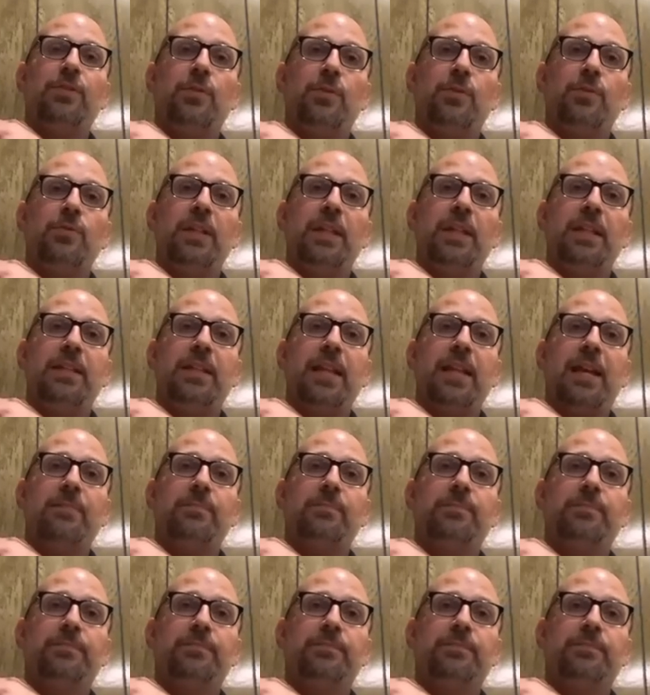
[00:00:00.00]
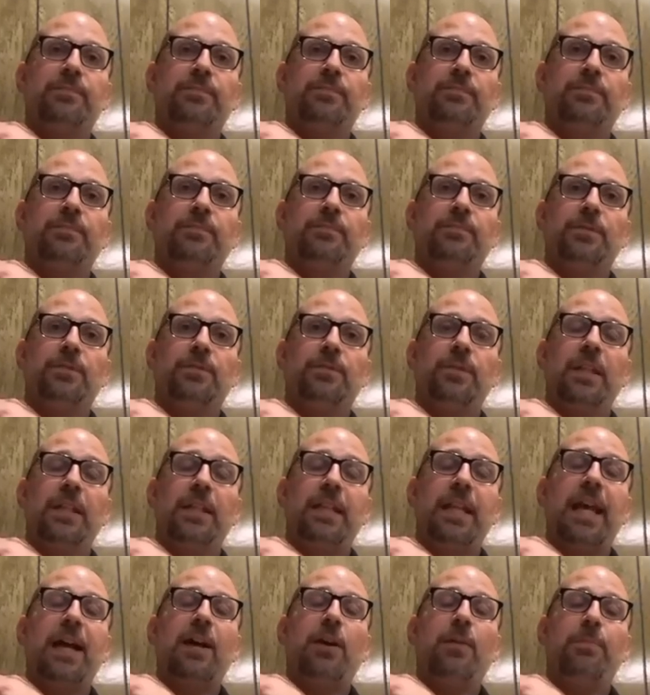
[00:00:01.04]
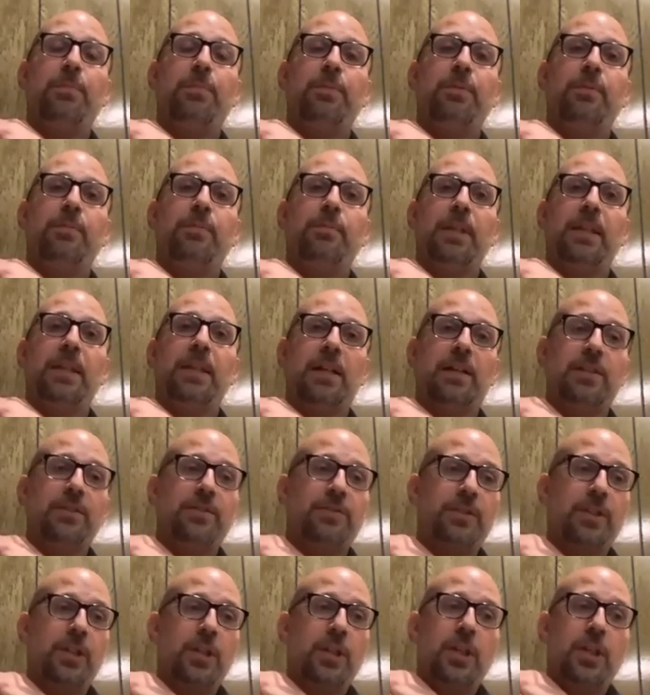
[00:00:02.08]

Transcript: who need them, need help. Because